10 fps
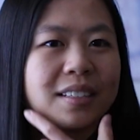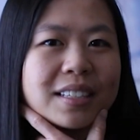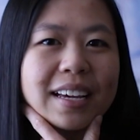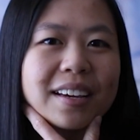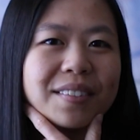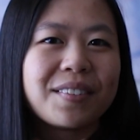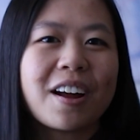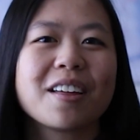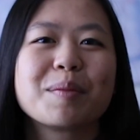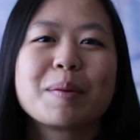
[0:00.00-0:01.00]
It's like when
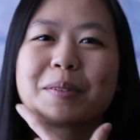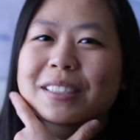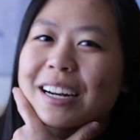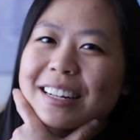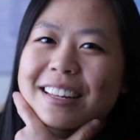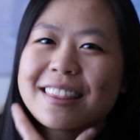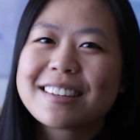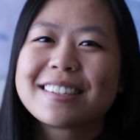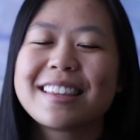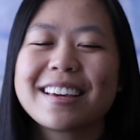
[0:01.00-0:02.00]
all the people kind of did
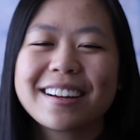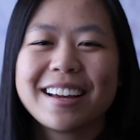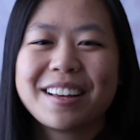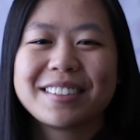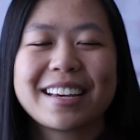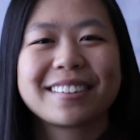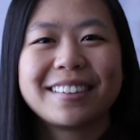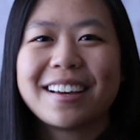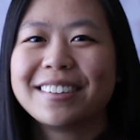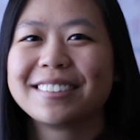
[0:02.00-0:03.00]
this thing, it's like,
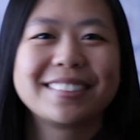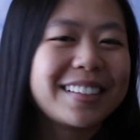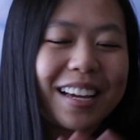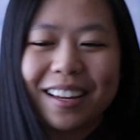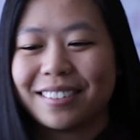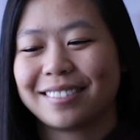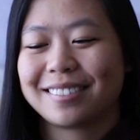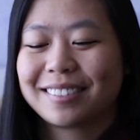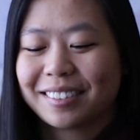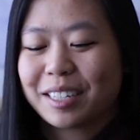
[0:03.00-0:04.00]
no,
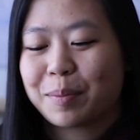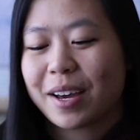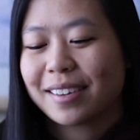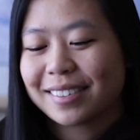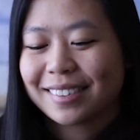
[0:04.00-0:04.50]
goodbye.